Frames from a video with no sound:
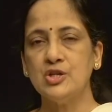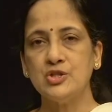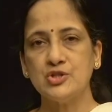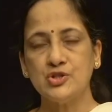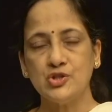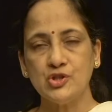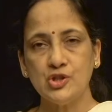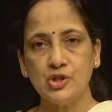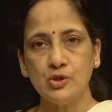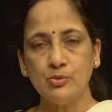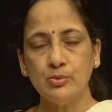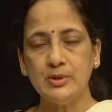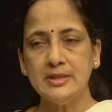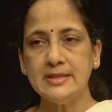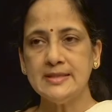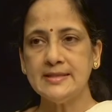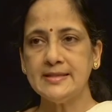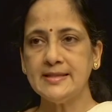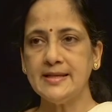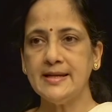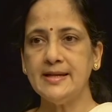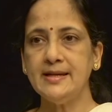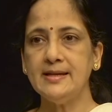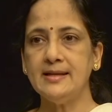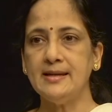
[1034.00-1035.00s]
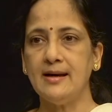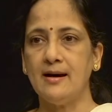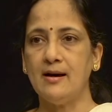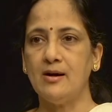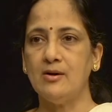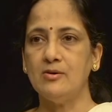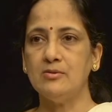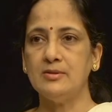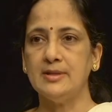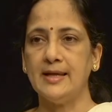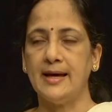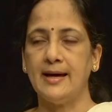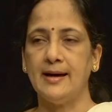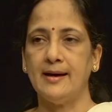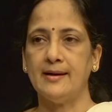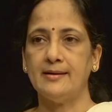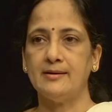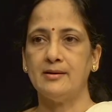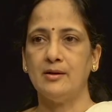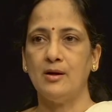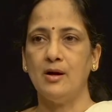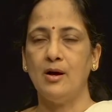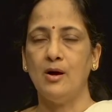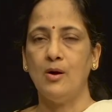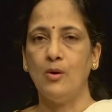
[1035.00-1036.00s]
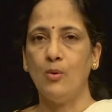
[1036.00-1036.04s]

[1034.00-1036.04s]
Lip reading: So, you will see now that